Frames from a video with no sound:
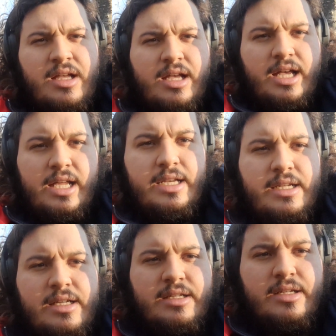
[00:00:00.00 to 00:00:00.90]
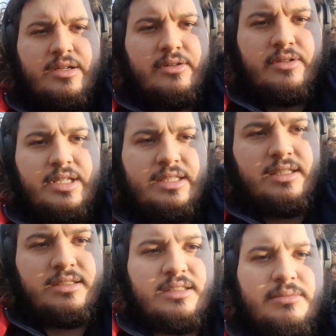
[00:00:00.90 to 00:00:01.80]
and it's
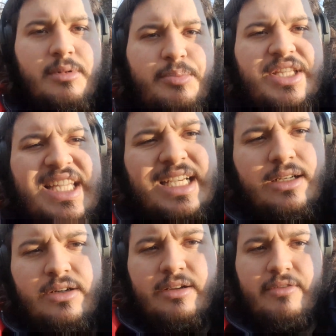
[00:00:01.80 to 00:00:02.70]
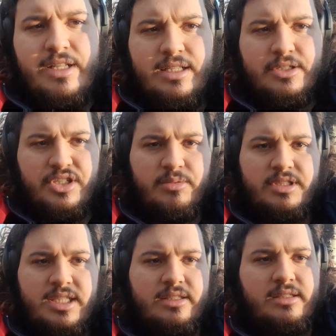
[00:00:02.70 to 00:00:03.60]
not a particular event that
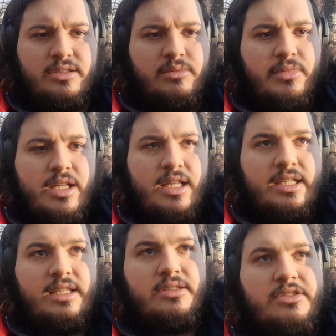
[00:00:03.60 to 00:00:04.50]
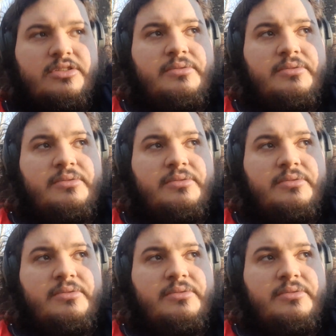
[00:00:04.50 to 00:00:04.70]
traumatizes somebody like this.